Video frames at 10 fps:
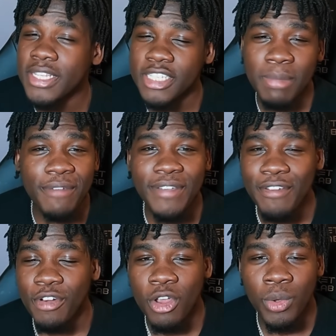is my
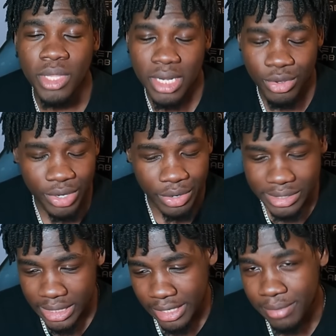favorite goal in the Neo
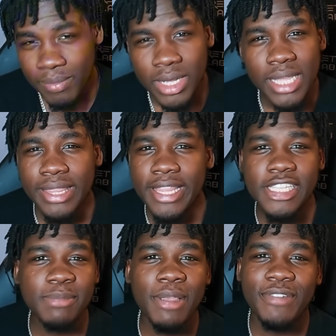EGOIST League. This
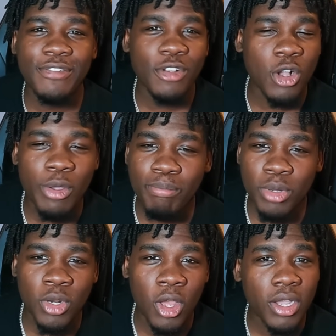is my favorite goal in
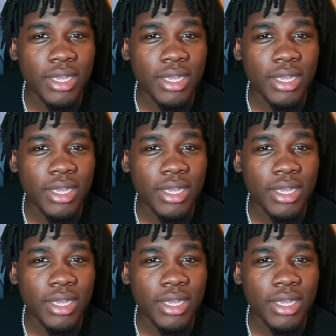Blue Lock.